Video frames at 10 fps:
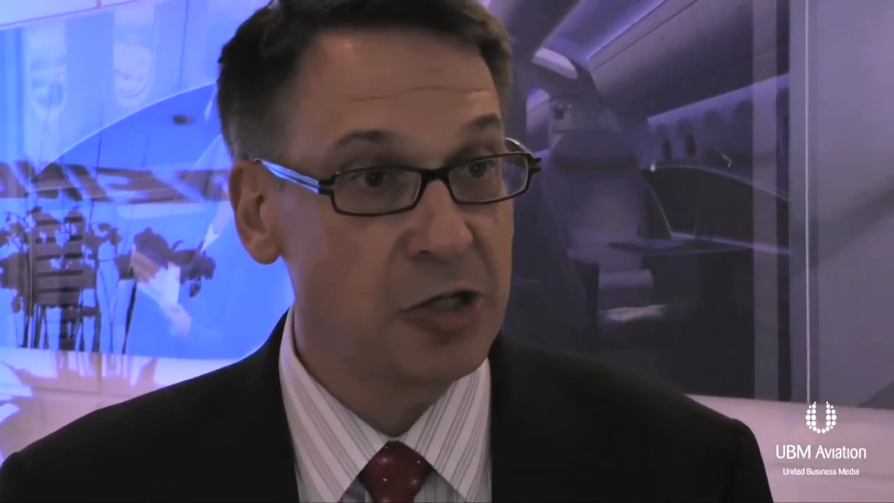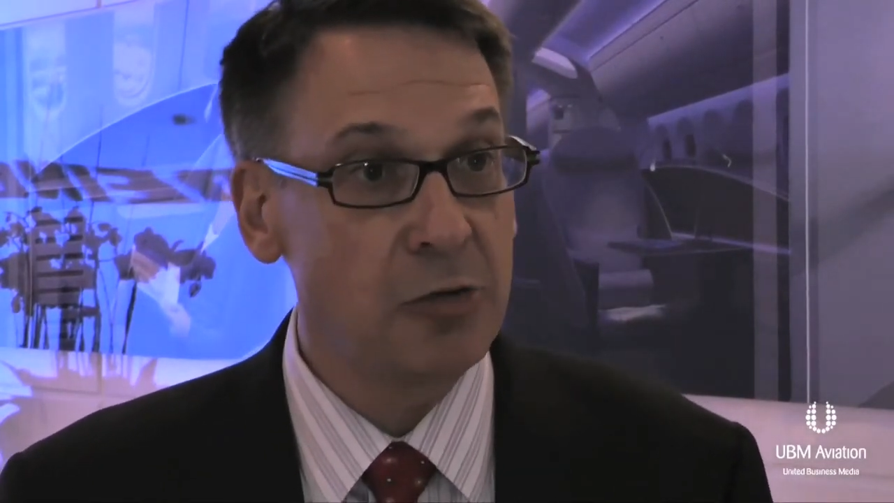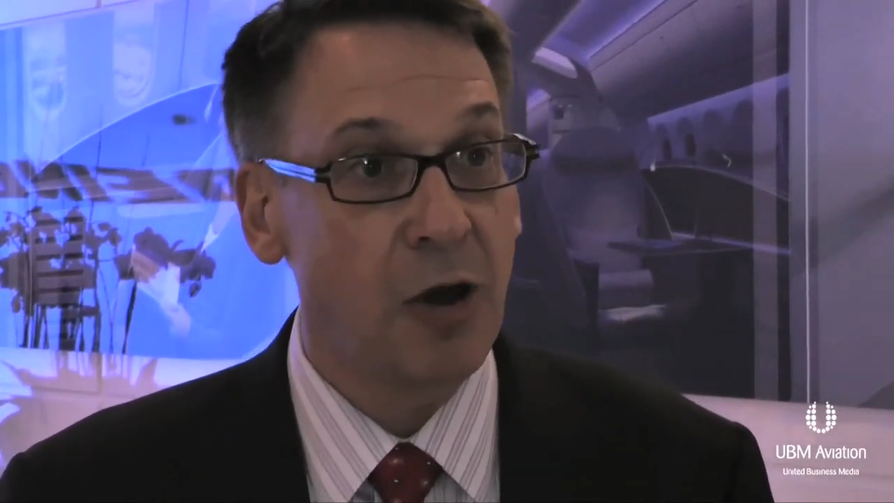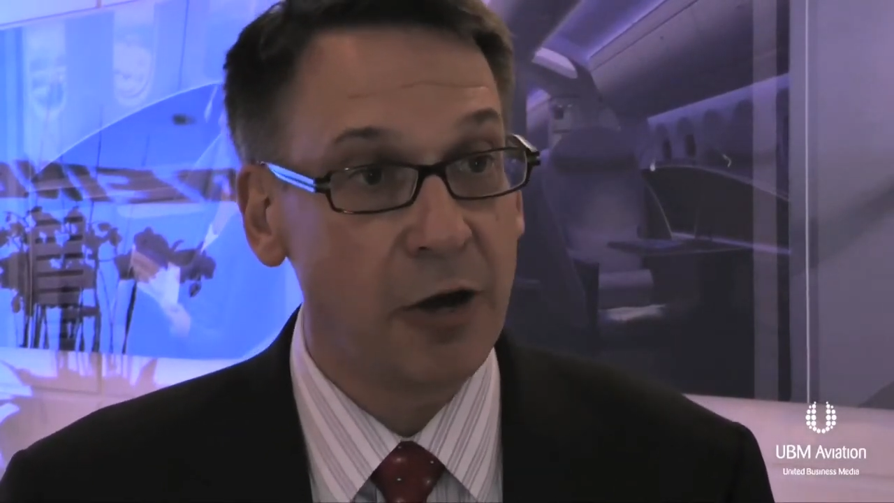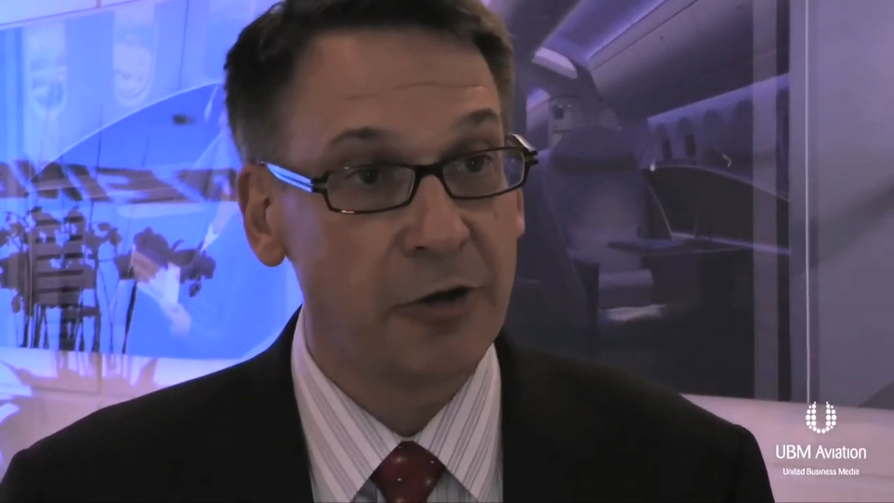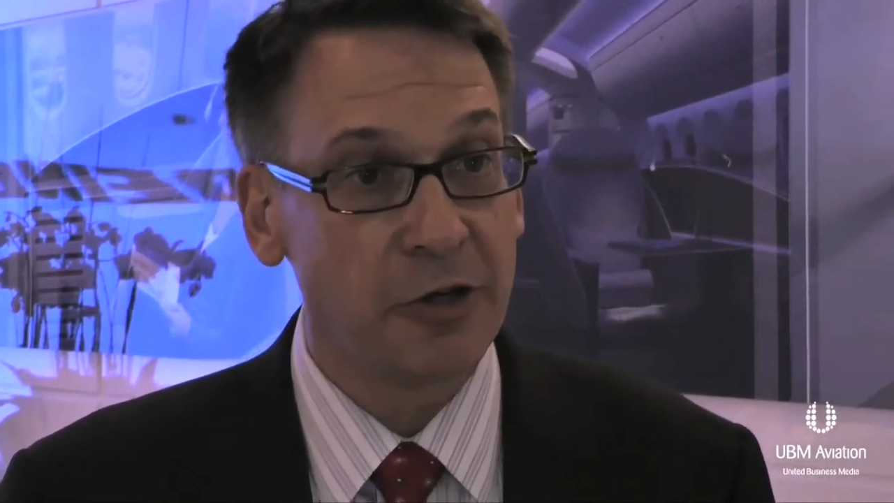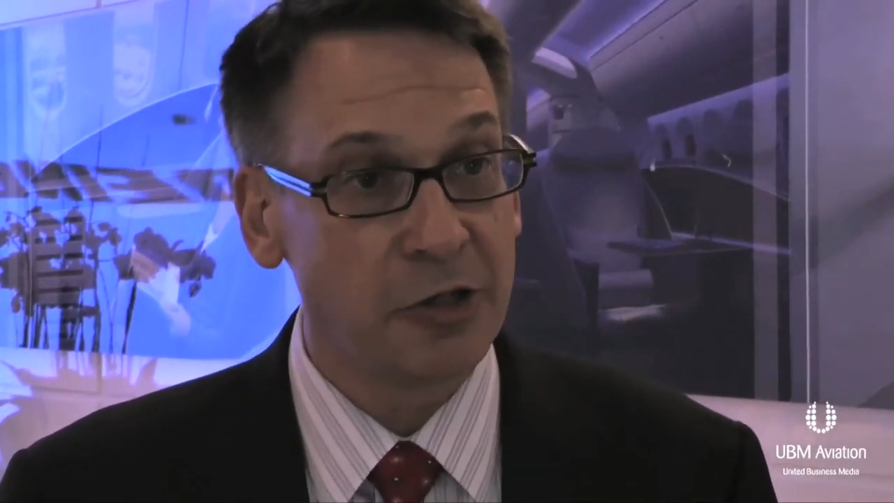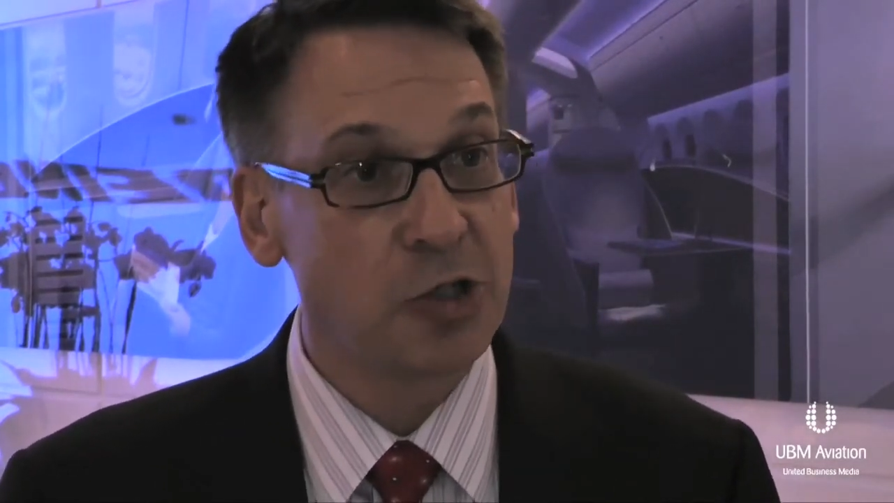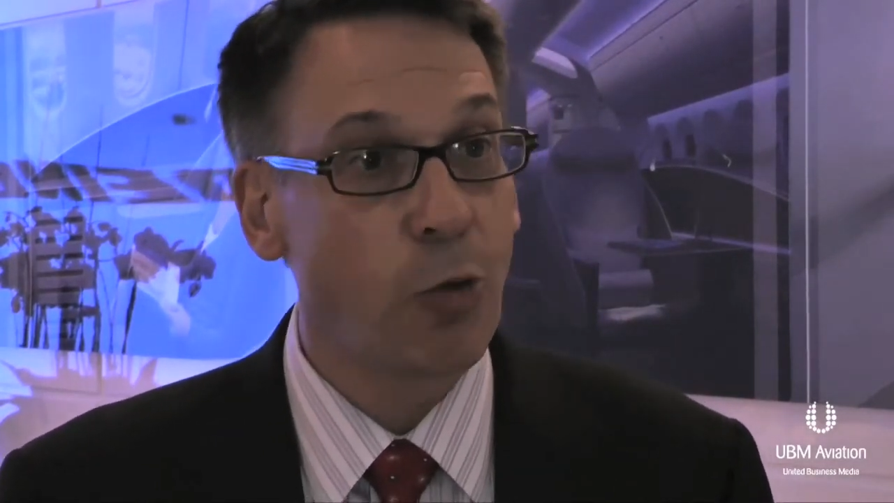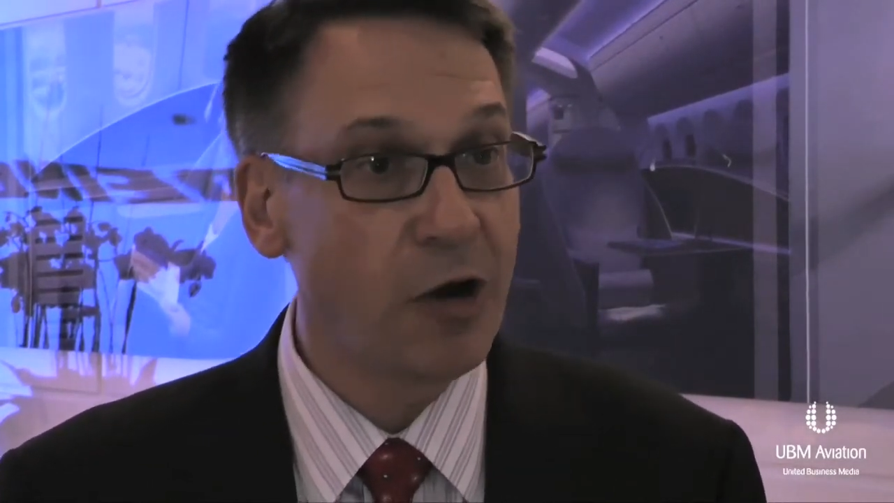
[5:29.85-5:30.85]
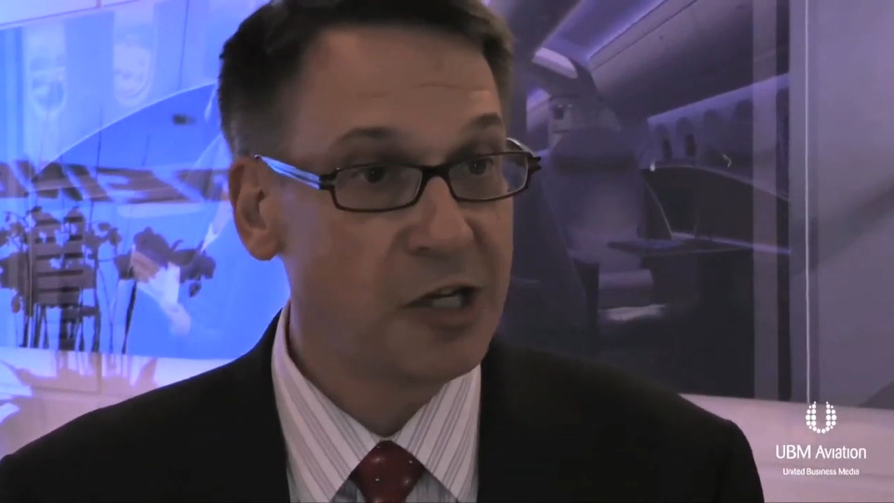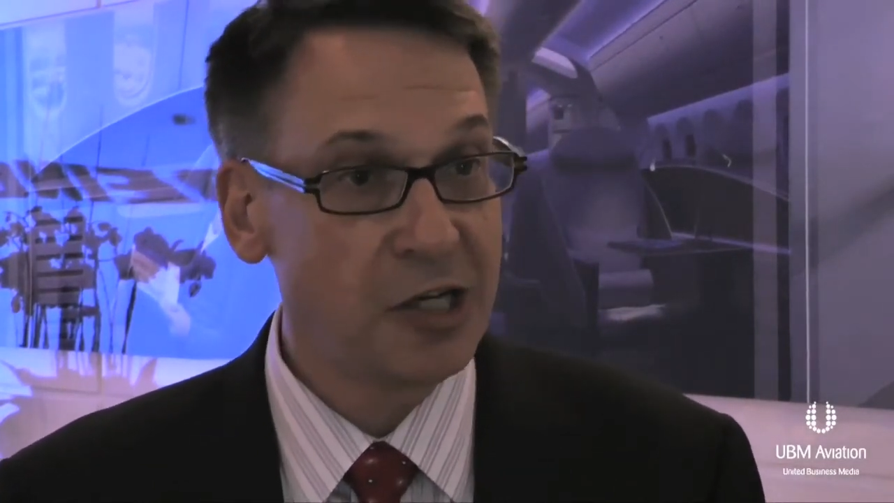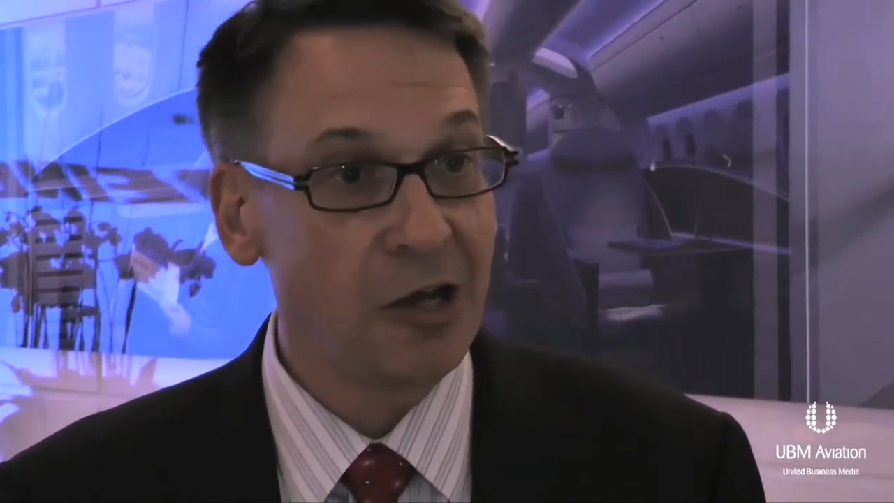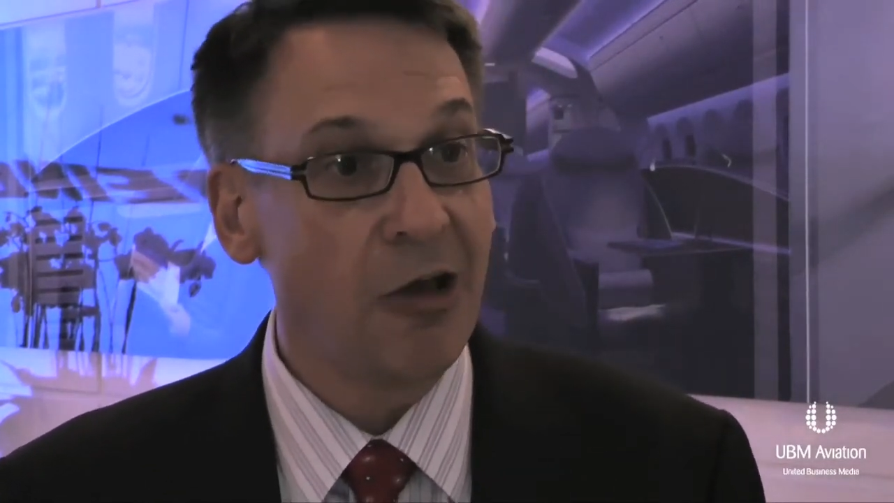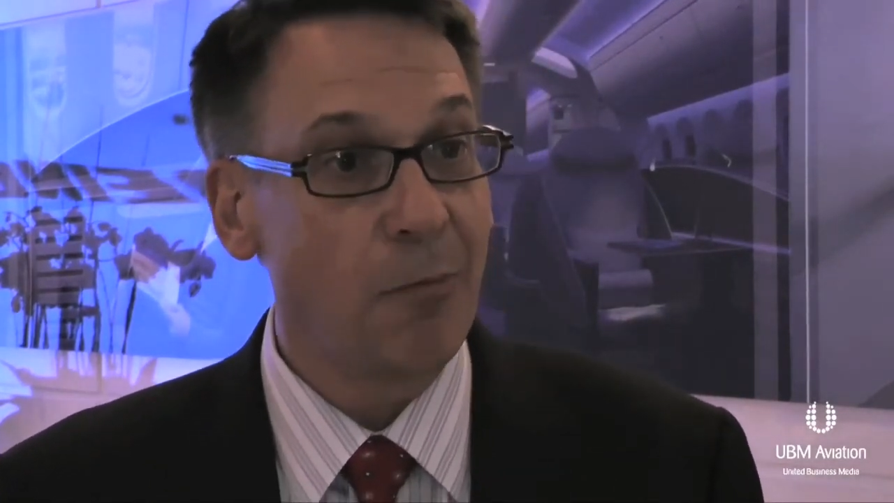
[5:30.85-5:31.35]

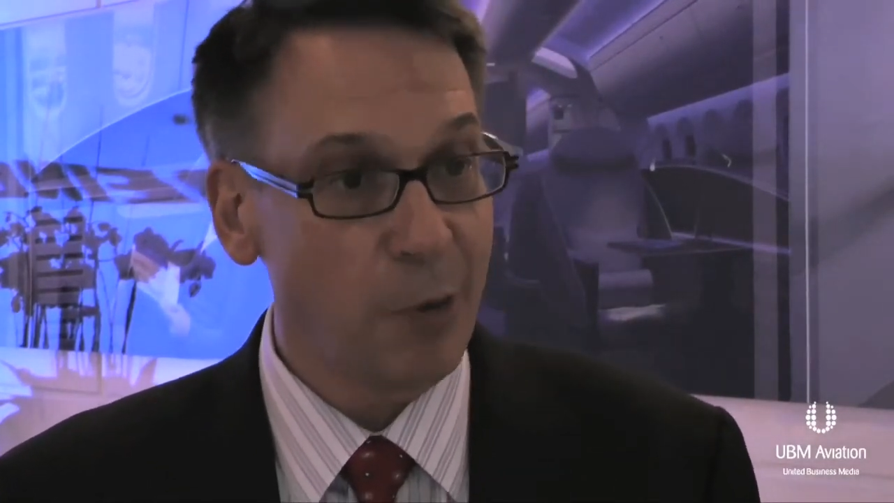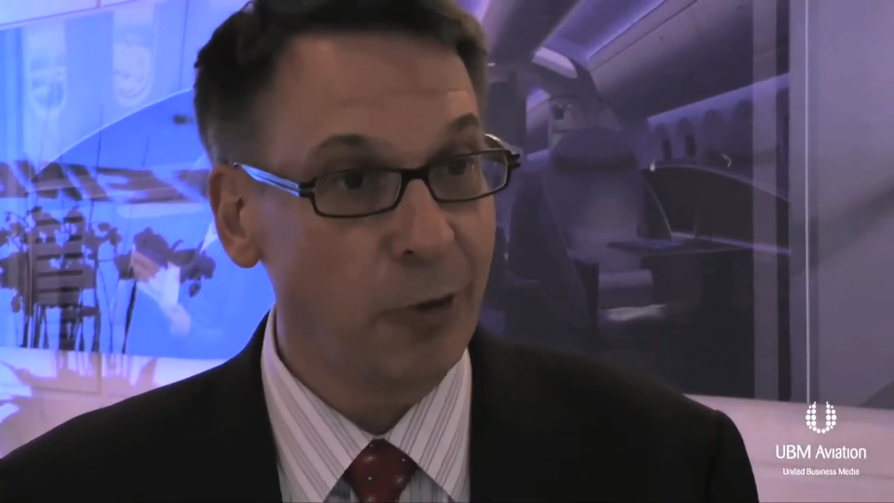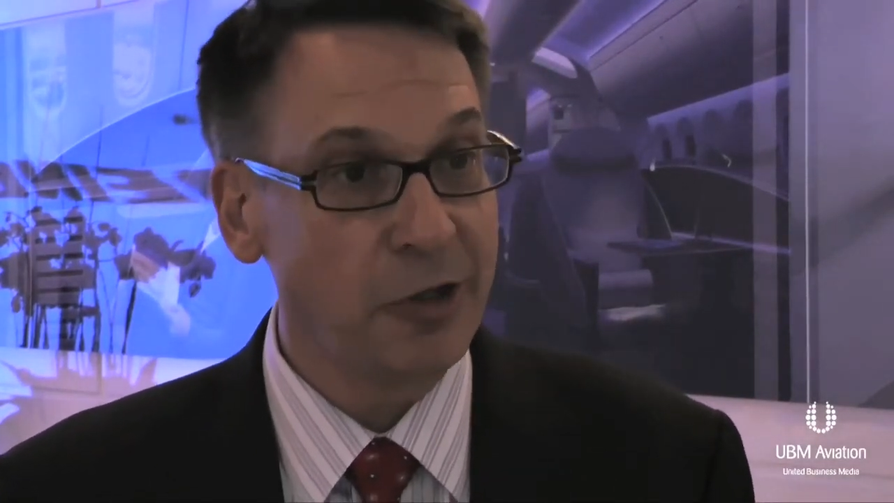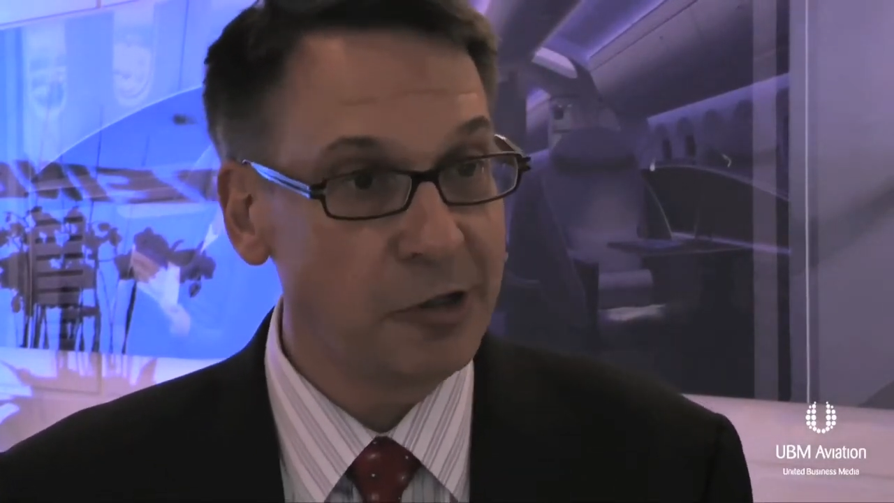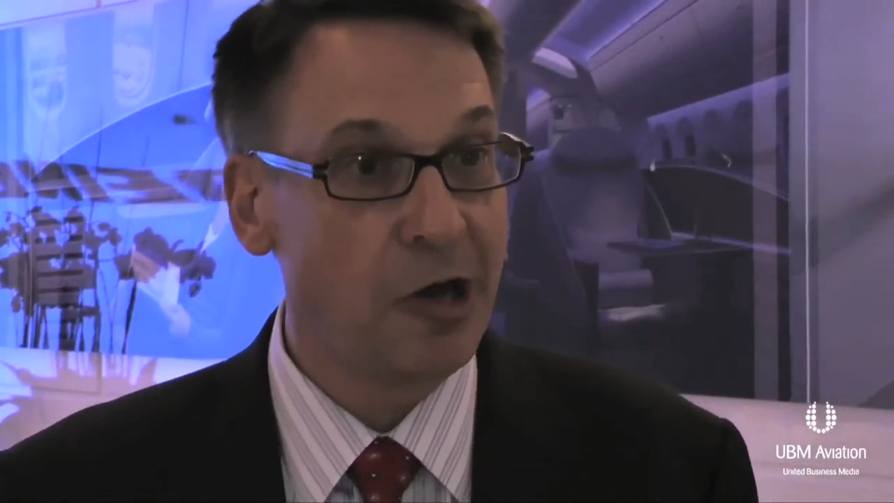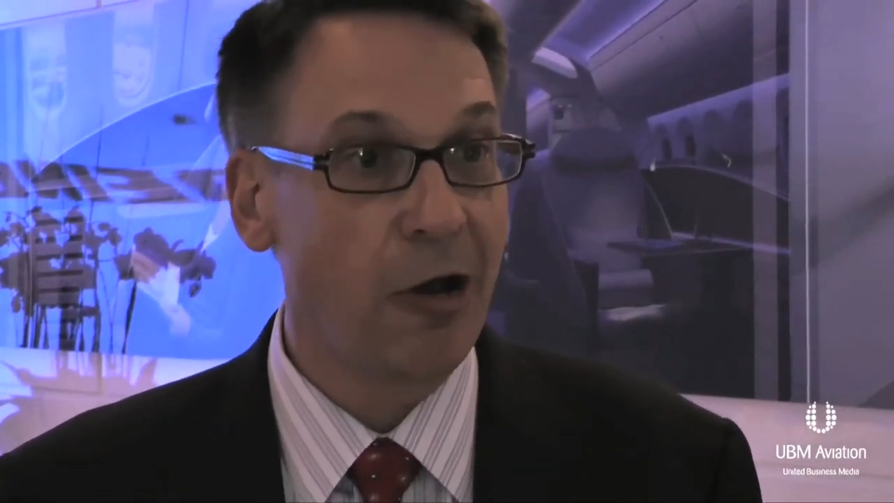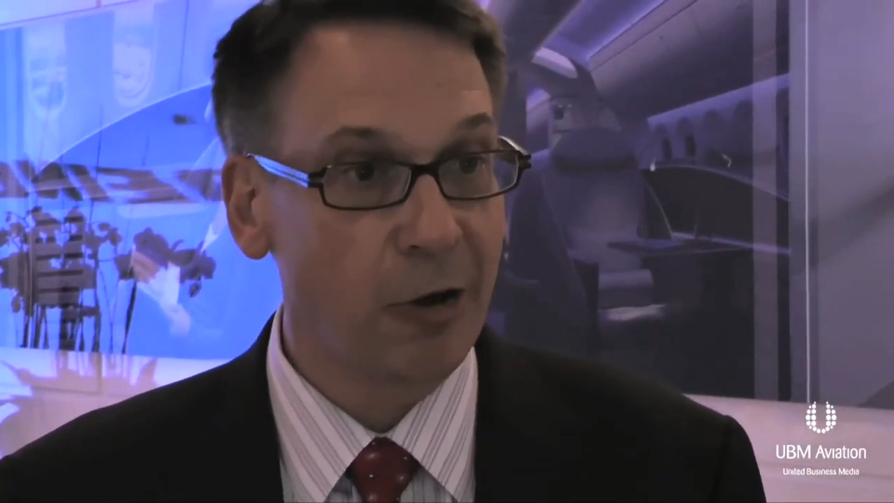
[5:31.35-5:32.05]
$220 billion